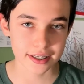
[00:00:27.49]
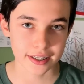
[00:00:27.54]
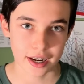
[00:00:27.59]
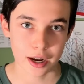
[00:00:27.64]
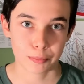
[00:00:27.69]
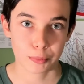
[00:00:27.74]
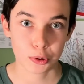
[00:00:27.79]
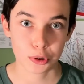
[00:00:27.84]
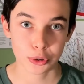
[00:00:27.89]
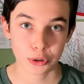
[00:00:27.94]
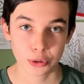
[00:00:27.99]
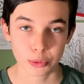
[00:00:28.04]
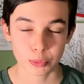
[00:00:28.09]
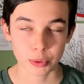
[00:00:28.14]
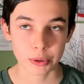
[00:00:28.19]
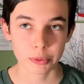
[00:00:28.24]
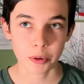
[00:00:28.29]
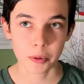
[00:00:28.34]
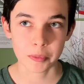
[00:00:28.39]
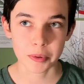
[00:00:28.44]
episode,
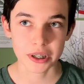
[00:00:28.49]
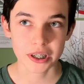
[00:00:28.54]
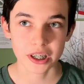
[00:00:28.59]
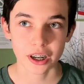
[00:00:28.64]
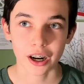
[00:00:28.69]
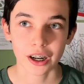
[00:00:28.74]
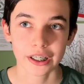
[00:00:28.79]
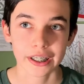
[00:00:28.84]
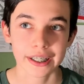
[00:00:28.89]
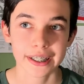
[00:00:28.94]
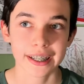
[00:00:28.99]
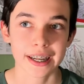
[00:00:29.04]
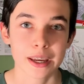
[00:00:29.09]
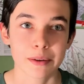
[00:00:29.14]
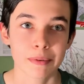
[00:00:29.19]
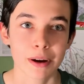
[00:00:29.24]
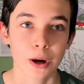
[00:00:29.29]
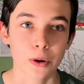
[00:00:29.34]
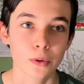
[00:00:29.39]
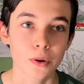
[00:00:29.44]
we will be talking
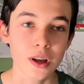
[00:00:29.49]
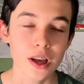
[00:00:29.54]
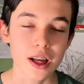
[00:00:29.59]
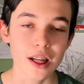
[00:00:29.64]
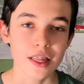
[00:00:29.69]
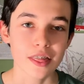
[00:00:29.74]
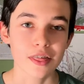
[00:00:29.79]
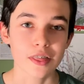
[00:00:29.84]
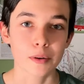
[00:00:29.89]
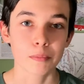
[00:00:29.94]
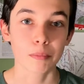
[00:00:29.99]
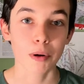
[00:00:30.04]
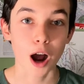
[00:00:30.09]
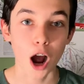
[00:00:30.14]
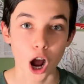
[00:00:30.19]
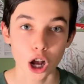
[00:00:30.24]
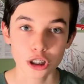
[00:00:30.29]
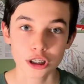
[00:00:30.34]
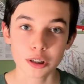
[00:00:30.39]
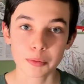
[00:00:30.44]
about the
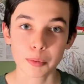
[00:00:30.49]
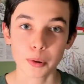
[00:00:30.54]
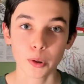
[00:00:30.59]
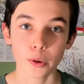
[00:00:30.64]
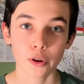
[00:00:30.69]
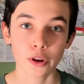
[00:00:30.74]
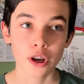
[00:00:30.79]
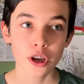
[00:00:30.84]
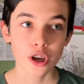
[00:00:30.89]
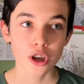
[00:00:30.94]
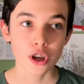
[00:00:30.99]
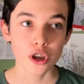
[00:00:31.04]
possible